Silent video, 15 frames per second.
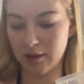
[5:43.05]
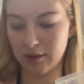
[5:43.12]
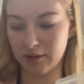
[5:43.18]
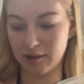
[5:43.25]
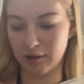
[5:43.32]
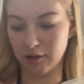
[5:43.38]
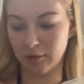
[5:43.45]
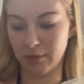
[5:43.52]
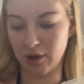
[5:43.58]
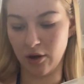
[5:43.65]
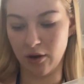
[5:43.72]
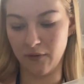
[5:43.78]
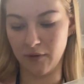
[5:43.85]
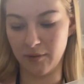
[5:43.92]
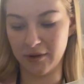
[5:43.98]
It's a little bit
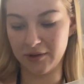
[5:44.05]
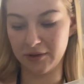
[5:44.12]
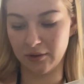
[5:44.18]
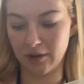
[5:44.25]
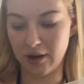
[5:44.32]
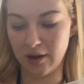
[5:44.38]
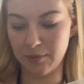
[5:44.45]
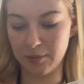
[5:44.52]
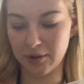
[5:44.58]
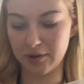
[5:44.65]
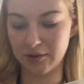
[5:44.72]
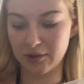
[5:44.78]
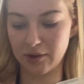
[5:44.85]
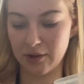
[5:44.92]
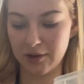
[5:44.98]
over, but it's alright
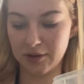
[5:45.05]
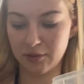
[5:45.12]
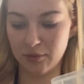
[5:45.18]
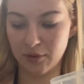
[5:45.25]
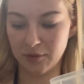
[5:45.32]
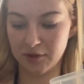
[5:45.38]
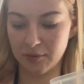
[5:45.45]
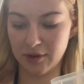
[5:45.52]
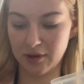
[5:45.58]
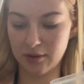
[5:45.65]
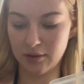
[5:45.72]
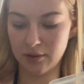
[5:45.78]
because the last one was a bit